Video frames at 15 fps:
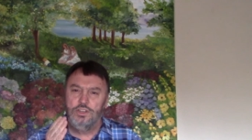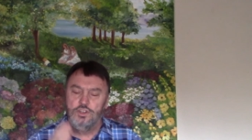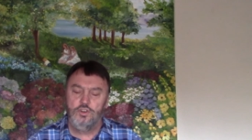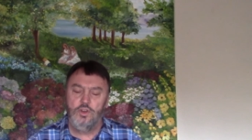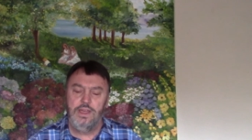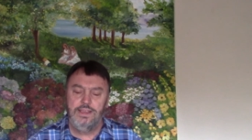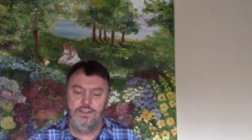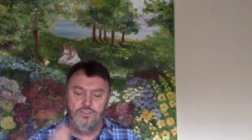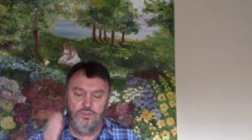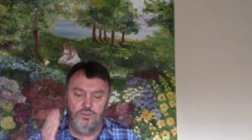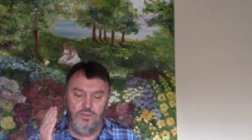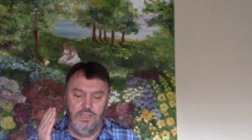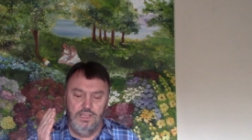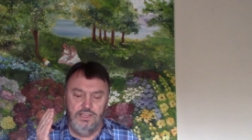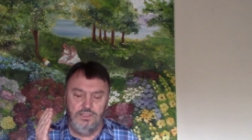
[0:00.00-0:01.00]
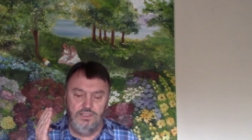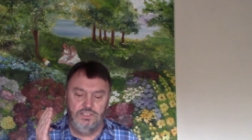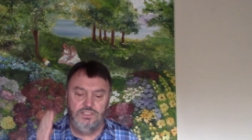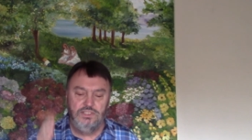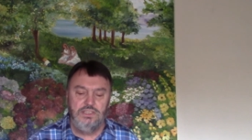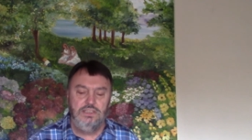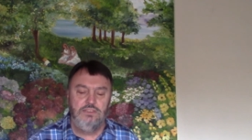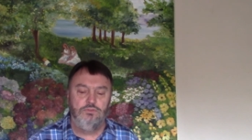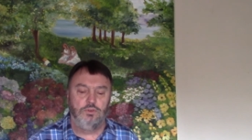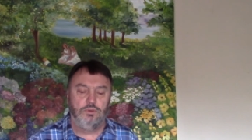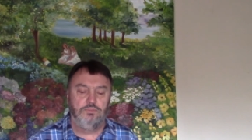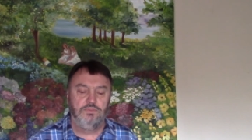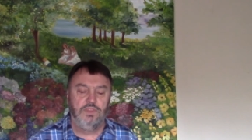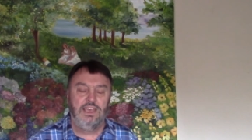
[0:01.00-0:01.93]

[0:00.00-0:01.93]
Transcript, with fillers: trying to deceive you.